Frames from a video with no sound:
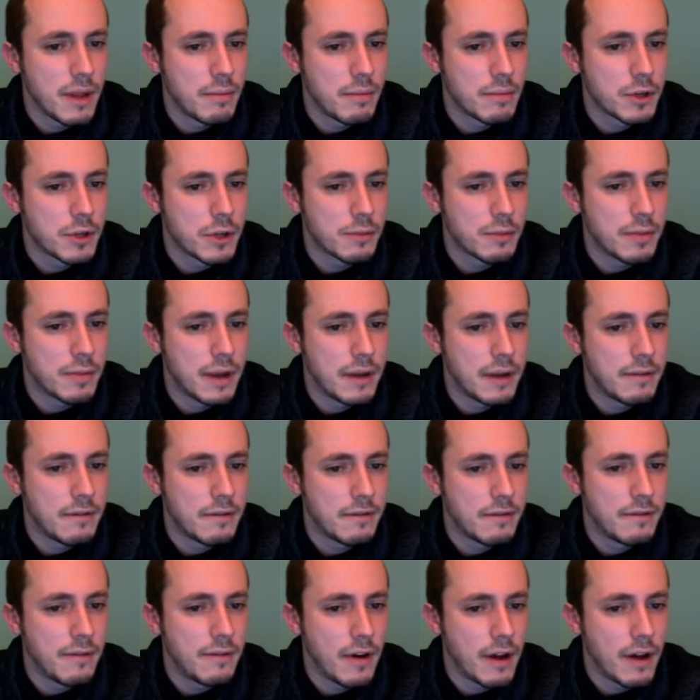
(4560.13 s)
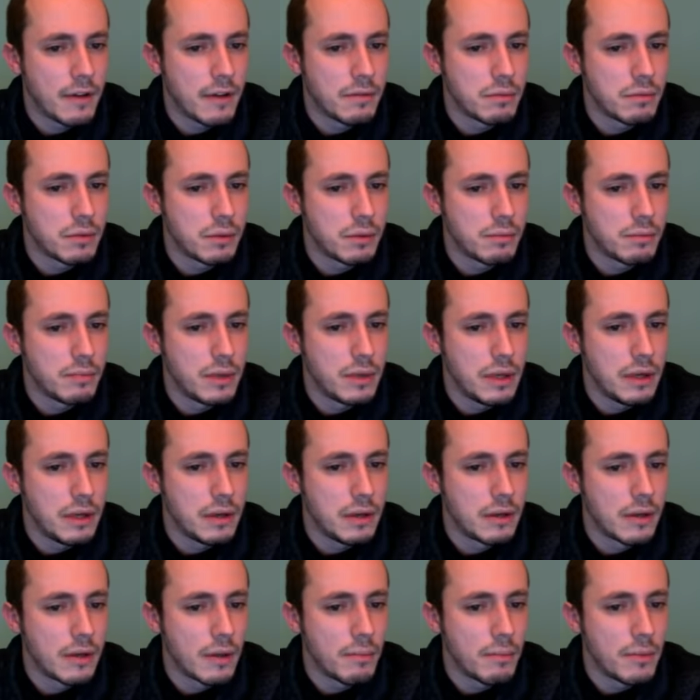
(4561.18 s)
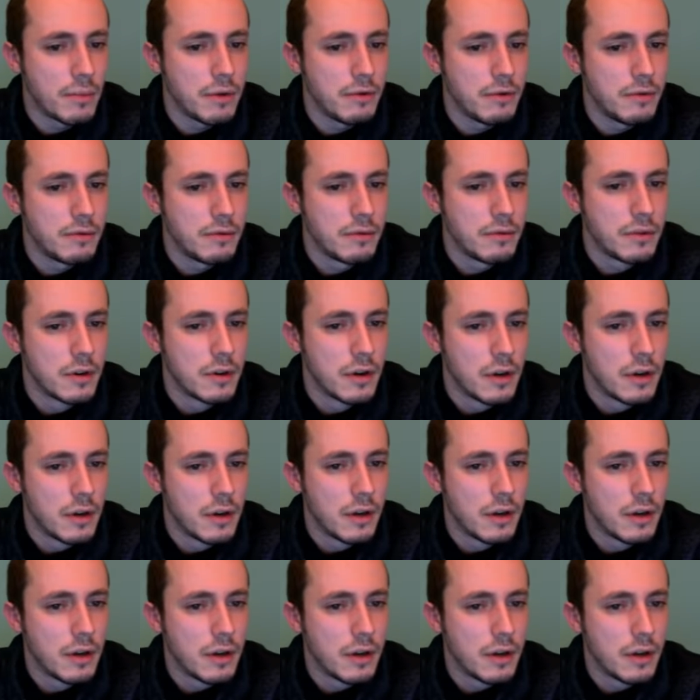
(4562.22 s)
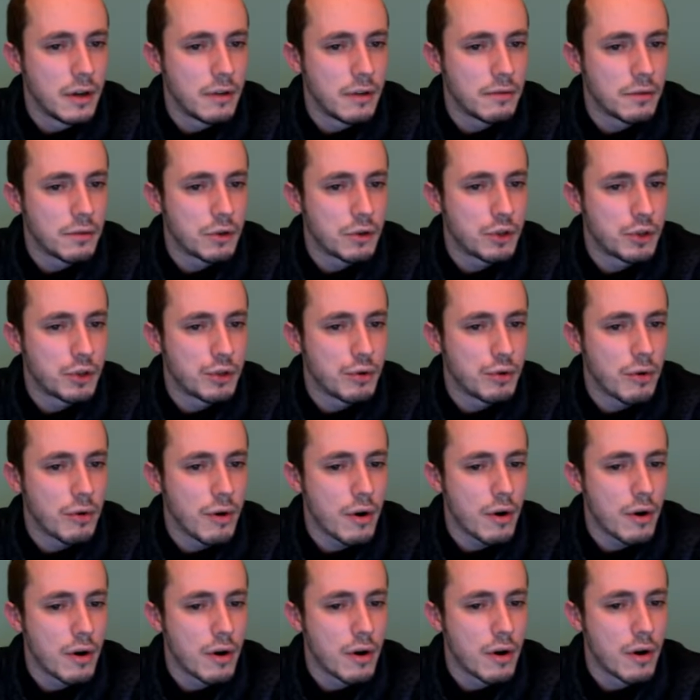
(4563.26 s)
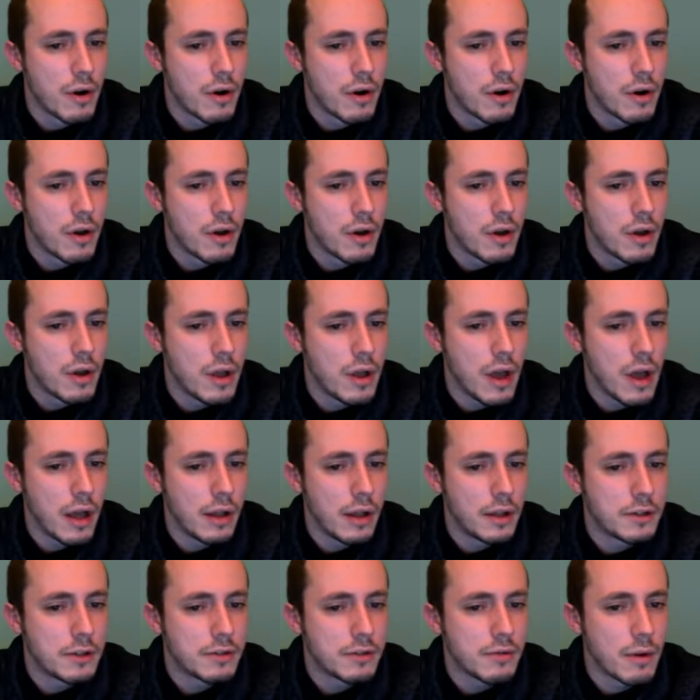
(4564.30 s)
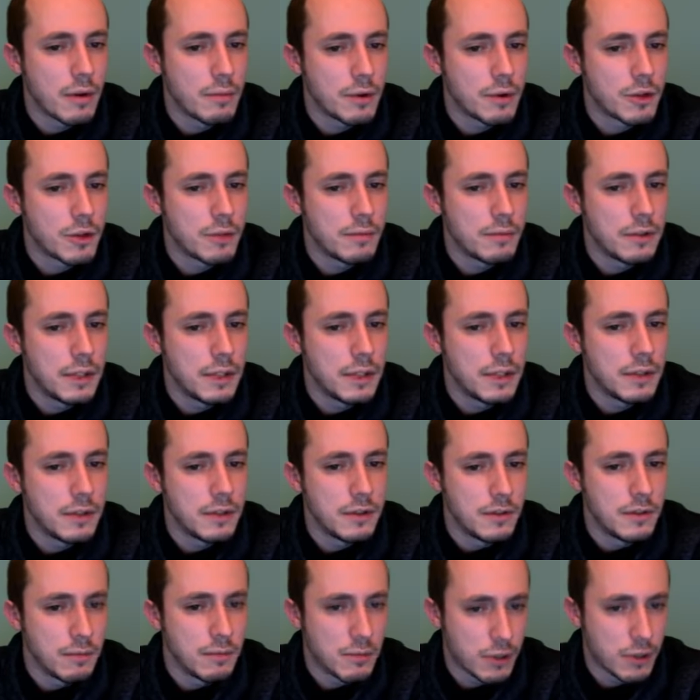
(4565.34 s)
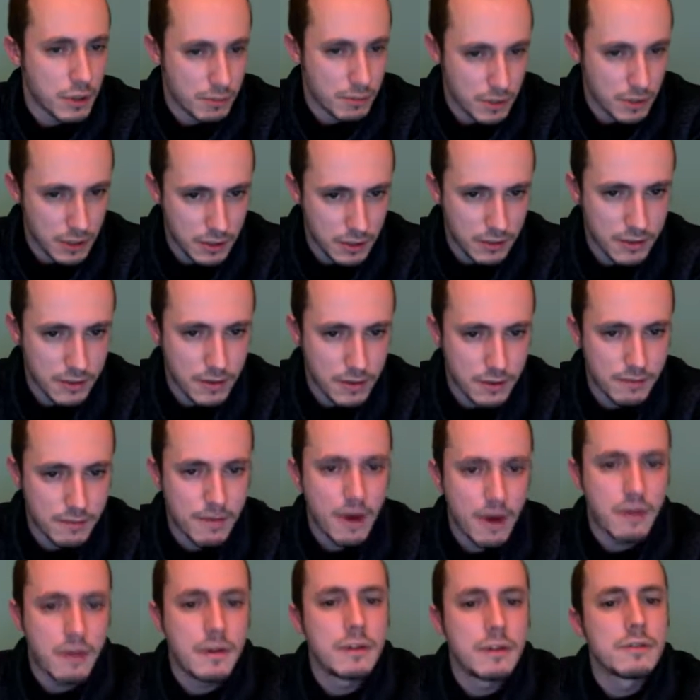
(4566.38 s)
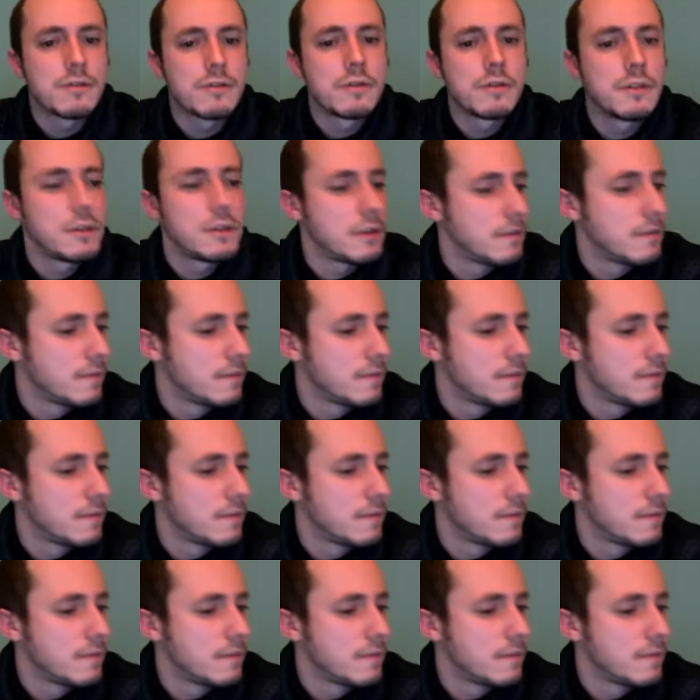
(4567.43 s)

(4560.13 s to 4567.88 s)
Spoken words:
bishop a5 will be a move for sure. Yeah, let's try bishop d2. Bishop d2 looks very interesting.